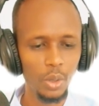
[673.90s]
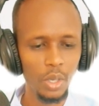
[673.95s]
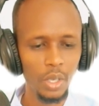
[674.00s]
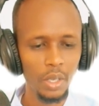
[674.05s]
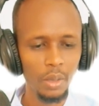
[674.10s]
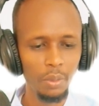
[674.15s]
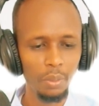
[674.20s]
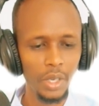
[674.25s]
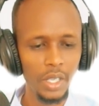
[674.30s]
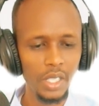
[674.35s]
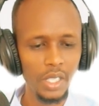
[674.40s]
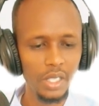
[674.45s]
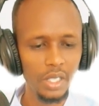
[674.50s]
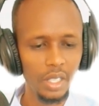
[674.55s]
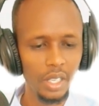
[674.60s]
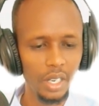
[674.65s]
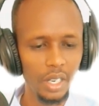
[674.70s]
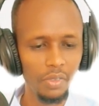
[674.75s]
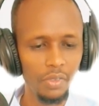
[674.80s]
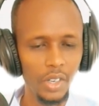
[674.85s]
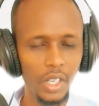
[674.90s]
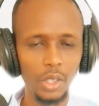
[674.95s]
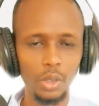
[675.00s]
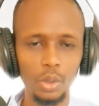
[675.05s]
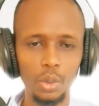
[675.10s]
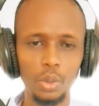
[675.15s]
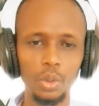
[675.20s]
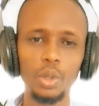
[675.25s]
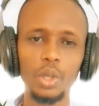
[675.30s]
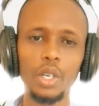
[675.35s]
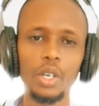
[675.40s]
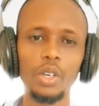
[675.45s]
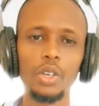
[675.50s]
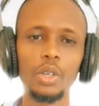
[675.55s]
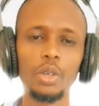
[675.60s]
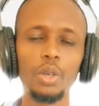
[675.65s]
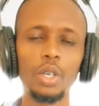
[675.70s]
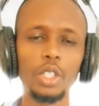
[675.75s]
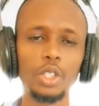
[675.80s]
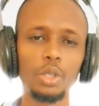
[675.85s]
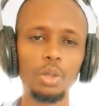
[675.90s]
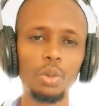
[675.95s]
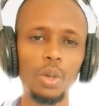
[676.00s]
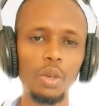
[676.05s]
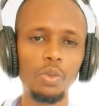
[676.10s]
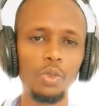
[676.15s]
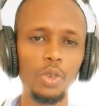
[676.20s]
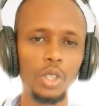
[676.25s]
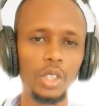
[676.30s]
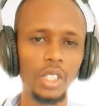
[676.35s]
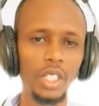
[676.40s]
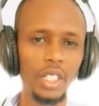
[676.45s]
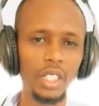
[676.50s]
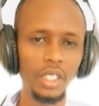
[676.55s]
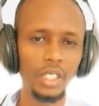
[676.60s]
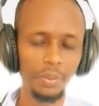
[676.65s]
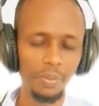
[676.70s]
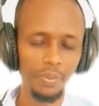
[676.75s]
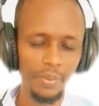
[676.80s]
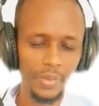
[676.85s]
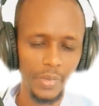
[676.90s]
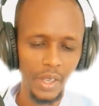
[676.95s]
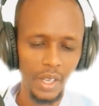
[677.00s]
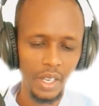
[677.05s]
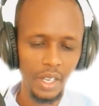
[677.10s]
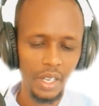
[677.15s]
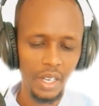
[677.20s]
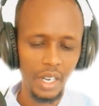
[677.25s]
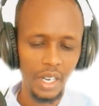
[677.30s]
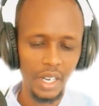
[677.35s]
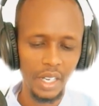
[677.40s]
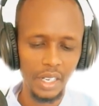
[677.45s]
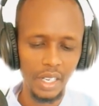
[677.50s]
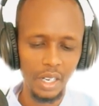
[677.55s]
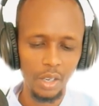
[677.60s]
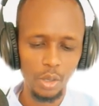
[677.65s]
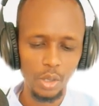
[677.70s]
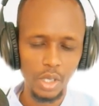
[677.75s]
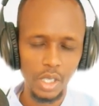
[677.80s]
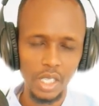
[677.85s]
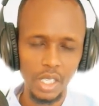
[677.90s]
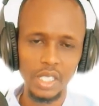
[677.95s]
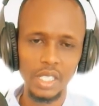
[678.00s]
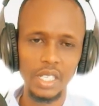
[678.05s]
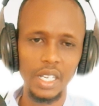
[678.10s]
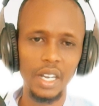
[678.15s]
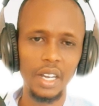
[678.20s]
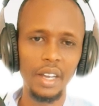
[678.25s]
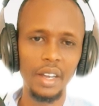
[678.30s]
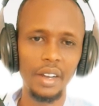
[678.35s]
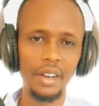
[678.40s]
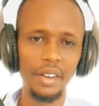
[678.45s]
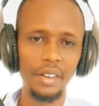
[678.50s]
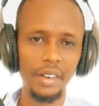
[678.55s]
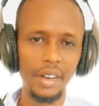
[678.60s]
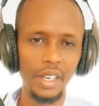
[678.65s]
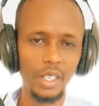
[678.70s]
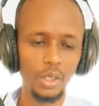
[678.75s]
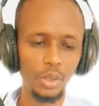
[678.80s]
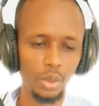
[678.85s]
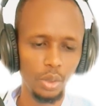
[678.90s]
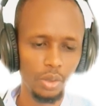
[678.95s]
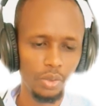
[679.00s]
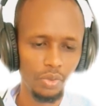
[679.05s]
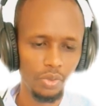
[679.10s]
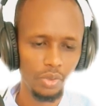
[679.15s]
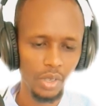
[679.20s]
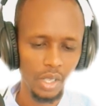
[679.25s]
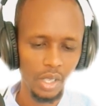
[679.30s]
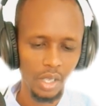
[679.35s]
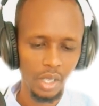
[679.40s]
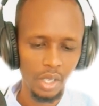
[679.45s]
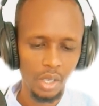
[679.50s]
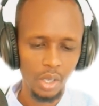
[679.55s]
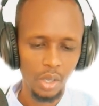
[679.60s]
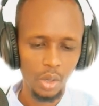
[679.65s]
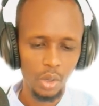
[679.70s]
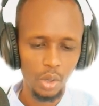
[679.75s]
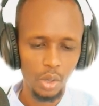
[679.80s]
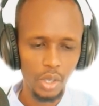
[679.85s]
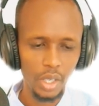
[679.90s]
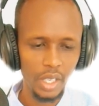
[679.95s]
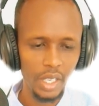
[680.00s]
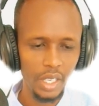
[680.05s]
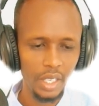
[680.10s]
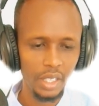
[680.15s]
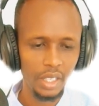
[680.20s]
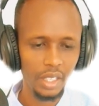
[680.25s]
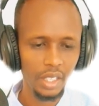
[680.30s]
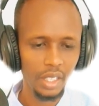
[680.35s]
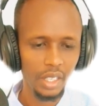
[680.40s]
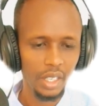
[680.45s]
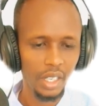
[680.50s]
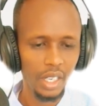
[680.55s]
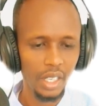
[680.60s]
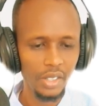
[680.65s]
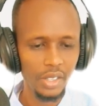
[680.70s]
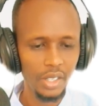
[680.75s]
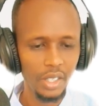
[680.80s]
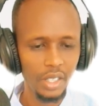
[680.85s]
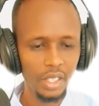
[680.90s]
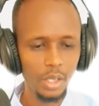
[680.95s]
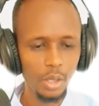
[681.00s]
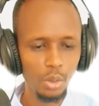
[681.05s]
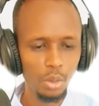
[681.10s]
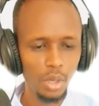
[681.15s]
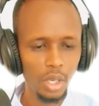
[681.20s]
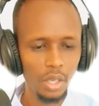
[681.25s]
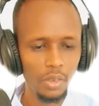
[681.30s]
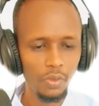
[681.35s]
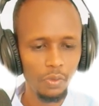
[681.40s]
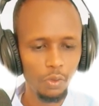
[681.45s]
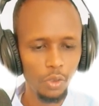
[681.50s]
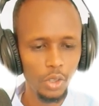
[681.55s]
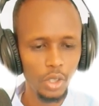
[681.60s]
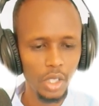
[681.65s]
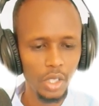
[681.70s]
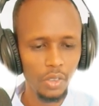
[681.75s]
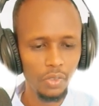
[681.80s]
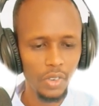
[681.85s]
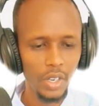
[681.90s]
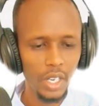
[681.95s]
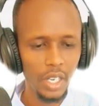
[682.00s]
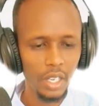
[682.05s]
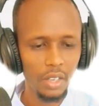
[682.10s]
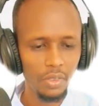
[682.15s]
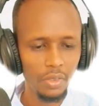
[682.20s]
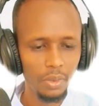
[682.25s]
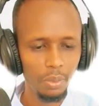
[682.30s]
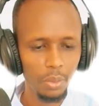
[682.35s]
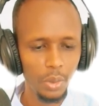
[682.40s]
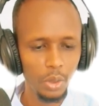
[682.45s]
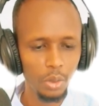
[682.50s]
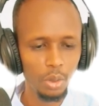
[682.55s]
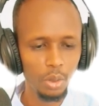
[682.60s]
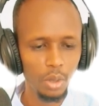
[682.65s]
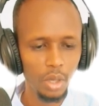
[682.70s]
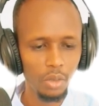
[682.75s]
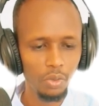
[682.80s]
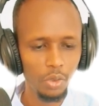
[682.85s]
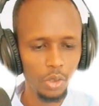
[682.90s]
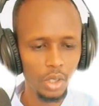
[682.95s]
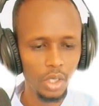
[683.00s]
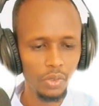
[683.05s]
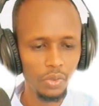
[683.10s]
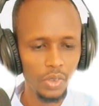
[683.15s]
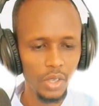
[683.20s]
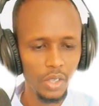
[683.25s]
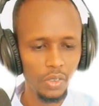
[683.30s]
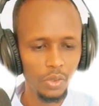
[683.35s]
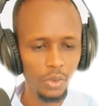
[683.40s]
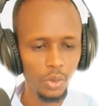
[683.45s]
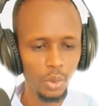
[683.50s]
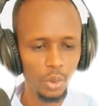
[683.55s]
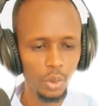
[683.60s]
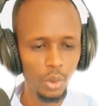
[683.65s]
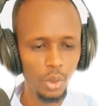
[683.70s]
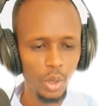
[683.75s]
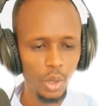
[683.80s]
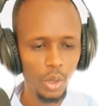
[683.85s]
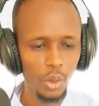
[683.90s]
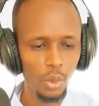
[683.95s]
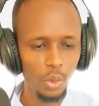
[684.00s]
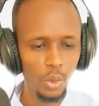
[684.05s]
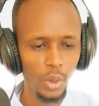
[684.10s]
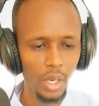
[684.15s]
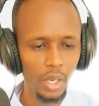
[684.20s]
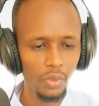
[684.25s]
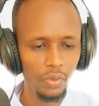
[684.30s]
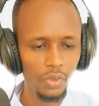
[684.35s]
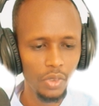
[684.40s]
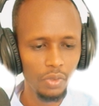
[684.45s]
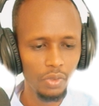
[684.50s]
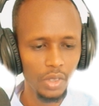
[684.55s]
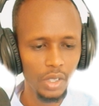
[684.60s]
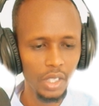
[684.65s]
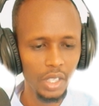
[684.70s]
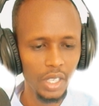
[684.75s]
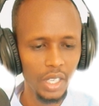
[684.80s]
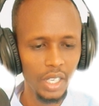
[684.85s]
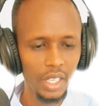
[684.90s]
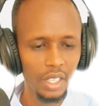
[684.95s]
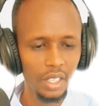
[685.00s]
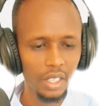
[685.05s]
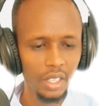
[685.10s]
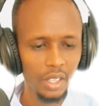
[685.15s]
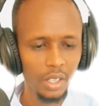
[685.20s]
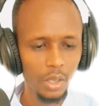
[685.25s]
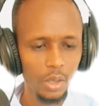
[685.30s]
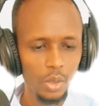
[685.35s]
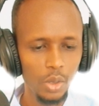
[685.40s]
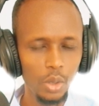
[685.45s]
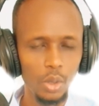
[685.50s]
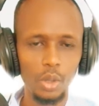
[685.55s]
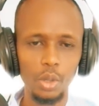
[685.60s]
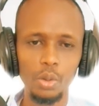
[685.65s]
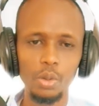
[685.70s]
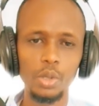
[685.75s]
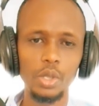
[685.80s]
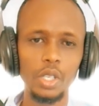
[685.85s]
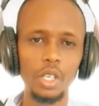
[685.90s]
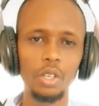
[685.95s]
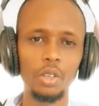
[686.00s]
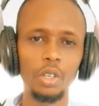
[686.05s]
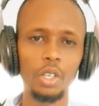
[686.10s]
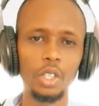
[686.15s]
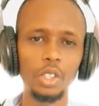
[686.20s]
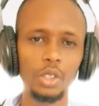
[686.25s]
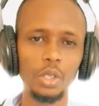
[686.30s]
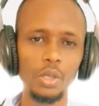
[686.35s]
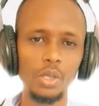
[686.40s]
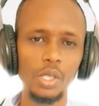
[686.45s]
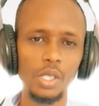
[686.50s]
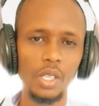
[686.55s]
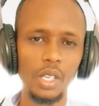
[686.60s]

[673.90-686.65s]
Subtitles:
Please refer to regulation 148 under losses and write-off. Okay, I think it is 145, between 145 to 159. So those regulations